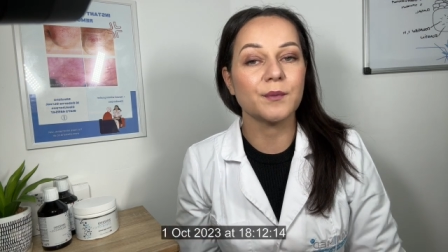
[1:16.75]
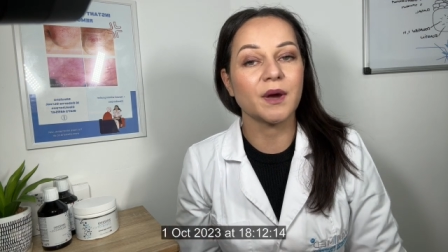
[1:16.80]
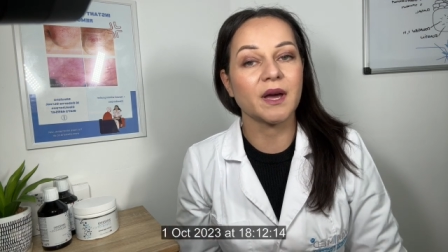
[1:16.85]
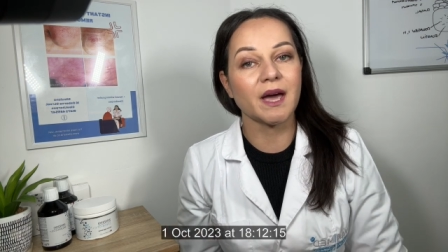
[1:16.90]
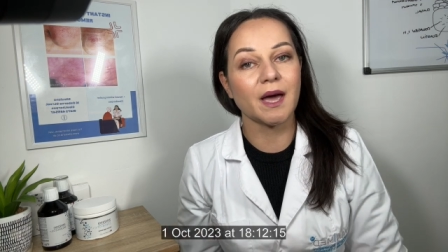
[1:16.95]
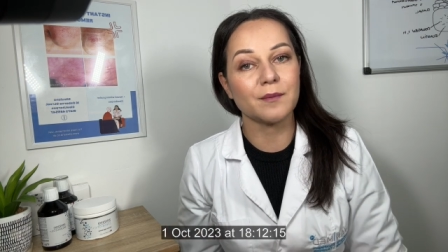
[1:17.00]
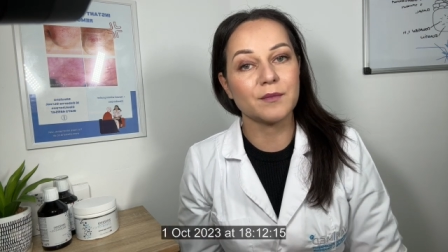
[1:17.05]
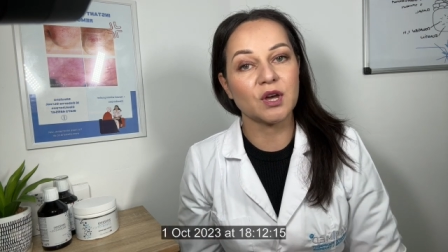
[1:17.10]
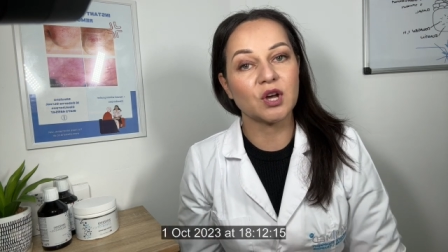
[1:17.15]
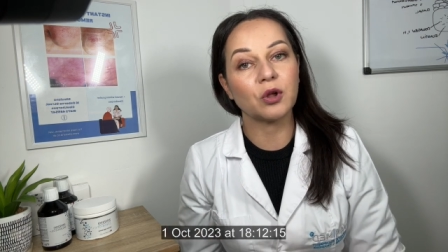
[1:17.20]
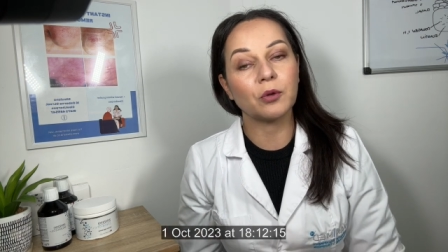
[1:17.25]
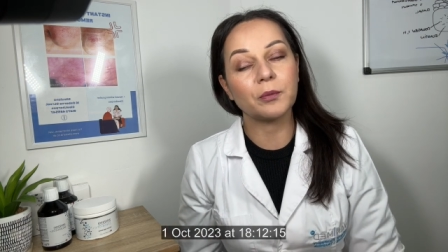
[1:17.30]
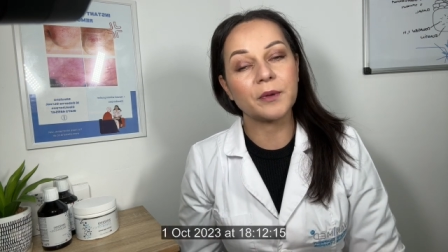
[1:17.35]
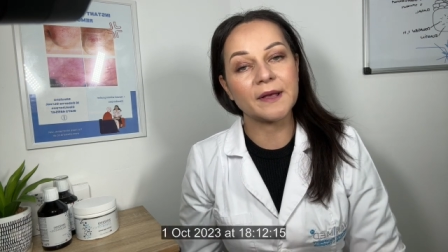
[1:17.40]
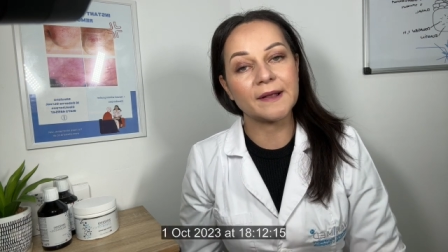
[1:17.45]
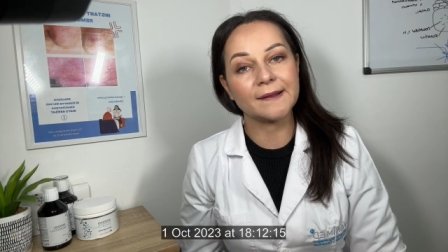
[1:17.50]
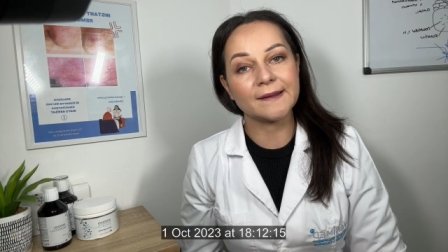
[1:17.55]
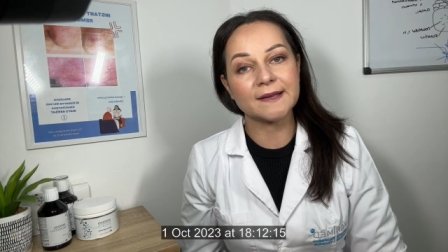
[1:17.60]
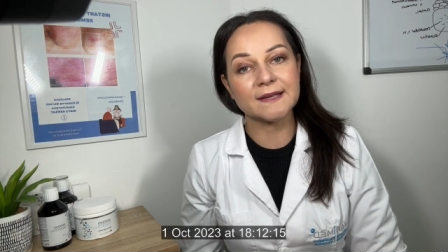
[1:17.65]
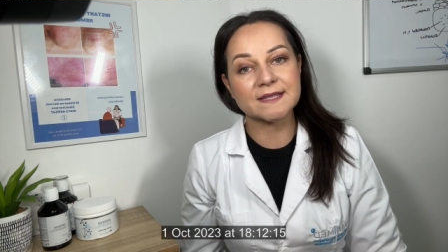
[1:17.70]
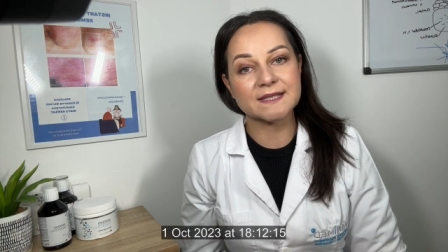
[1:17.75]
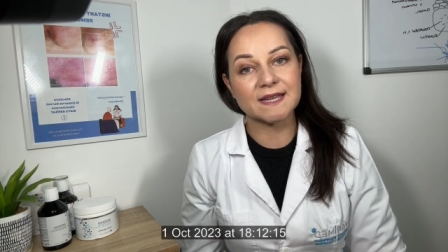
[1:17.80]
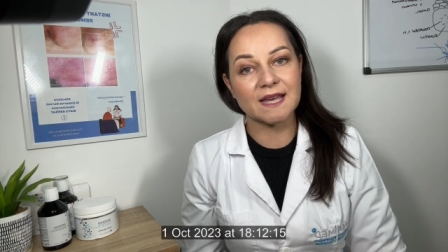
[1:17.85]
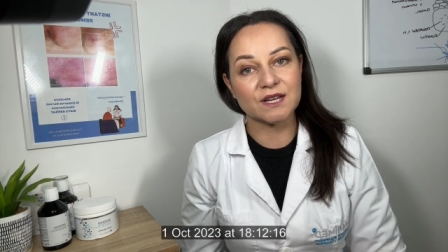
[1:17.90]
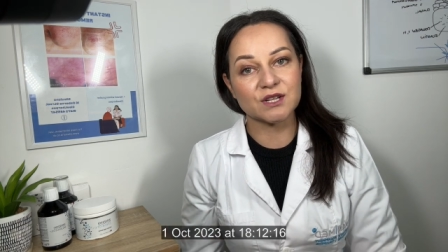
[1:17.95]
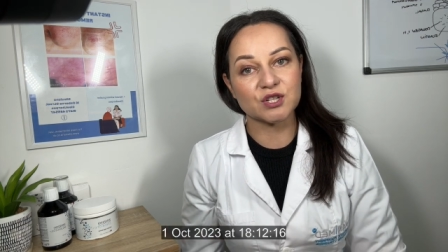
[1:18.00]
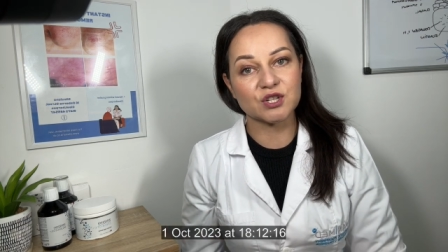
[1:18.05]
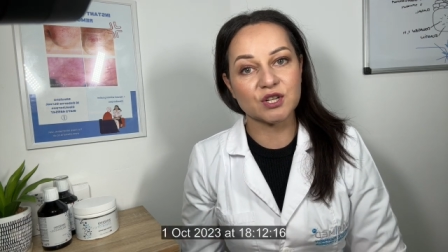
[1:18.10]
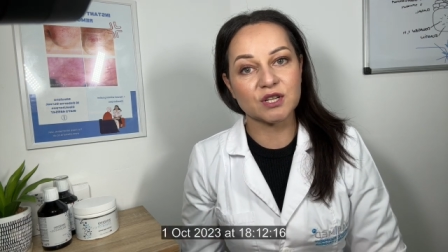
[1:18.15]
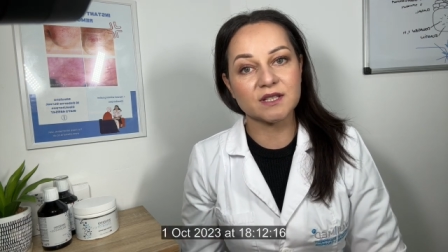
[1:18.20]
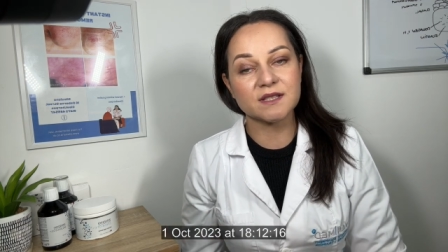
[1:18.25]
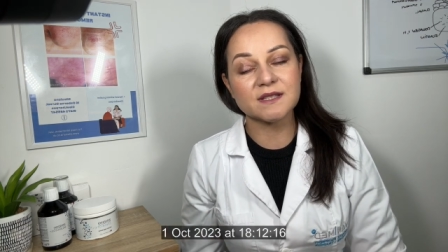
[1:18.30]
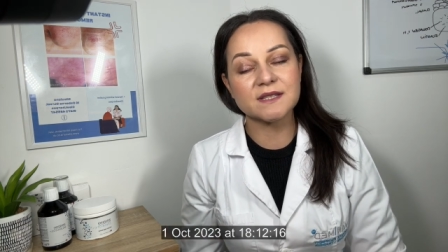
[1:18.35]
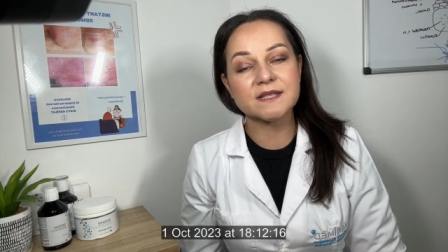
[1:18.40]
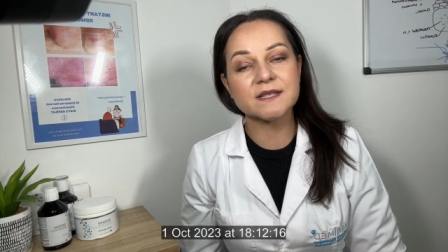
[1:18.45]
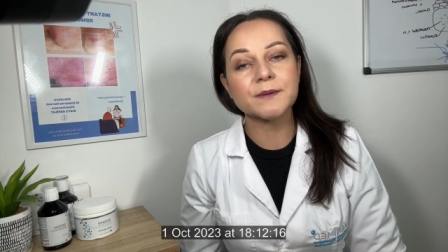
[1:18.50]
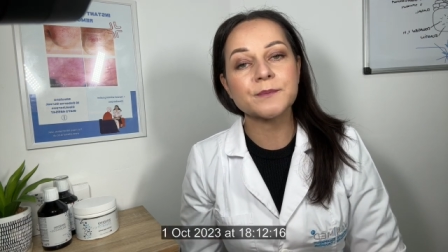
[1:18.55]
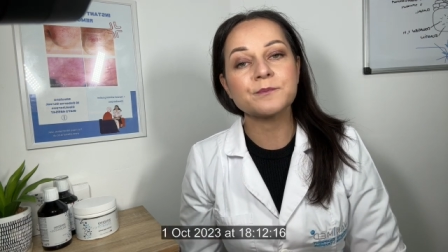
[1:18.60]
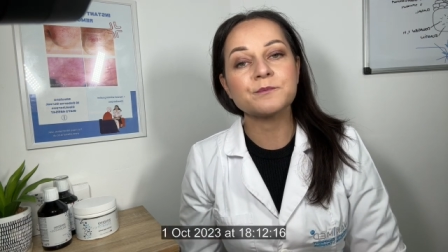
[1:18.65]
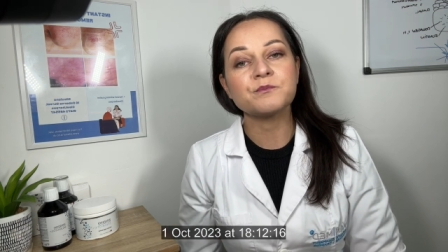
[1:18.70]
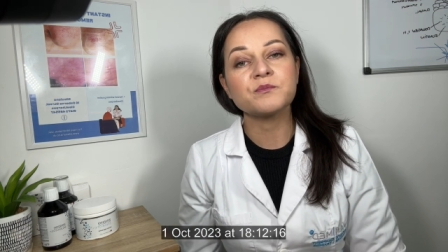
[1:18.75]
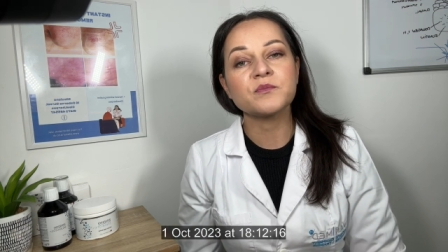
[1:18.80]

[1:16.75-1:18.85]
chemical peeling sessions.